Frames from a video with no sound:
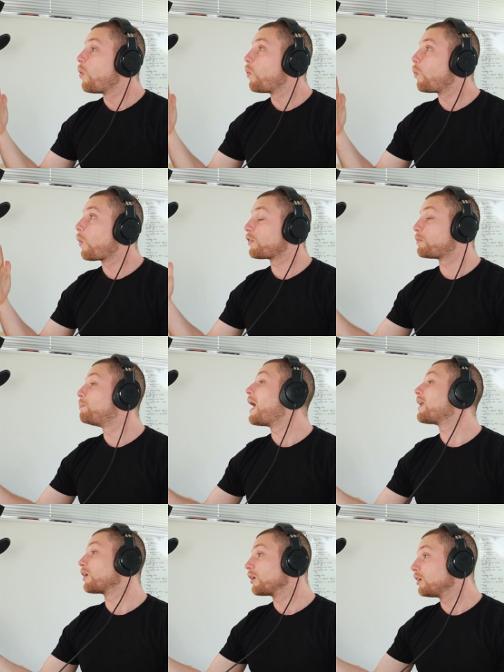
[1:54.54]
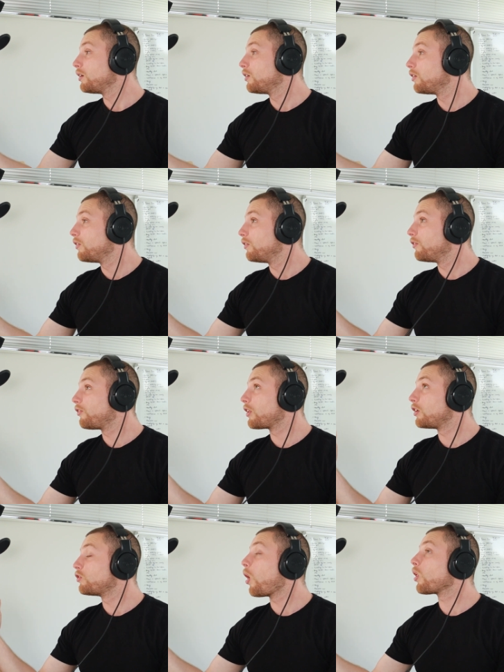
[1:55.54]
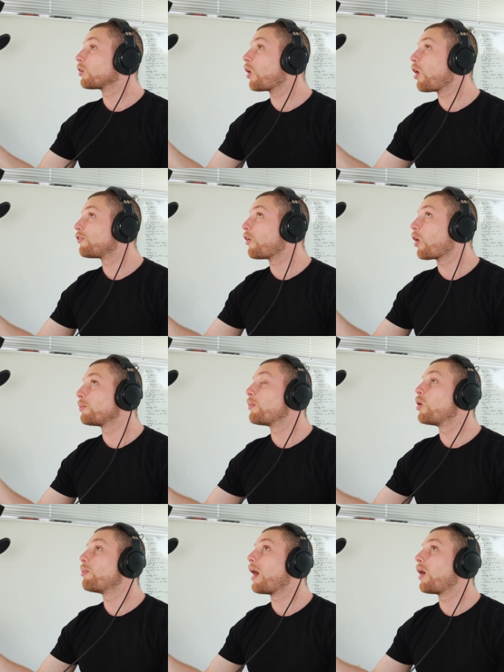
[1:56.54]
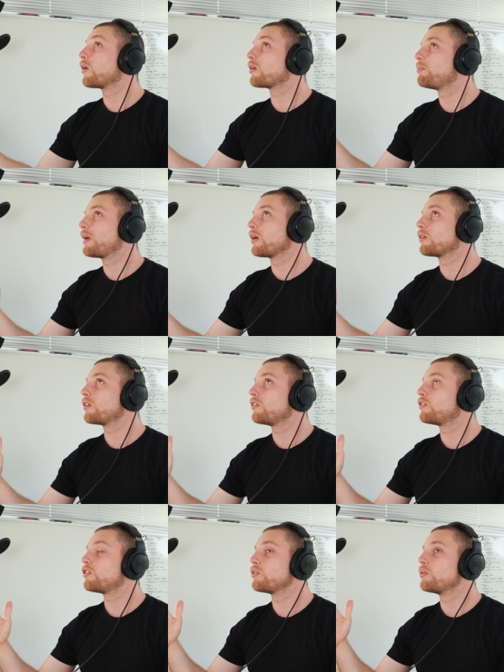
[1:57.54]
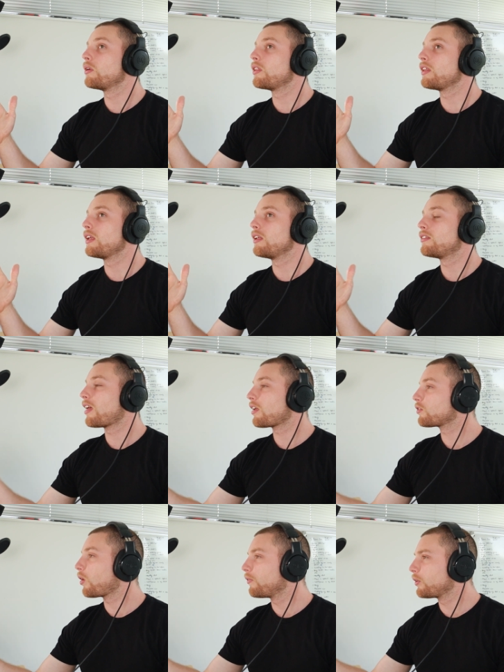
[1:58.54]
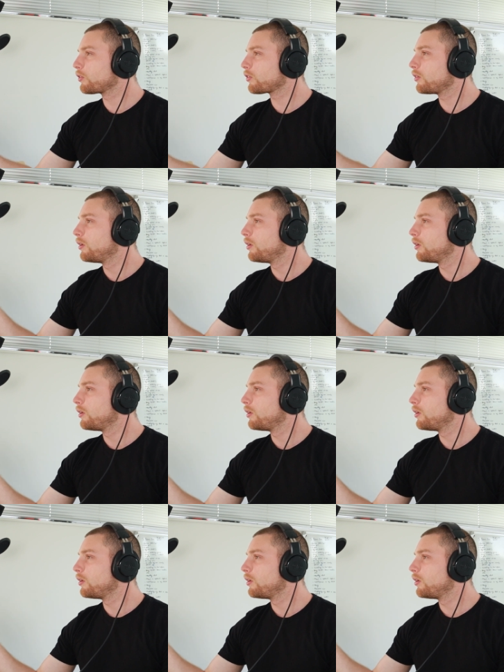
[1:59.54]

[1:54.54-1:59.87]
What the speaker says: was better for the $1 off on mobile compared to the desktop version.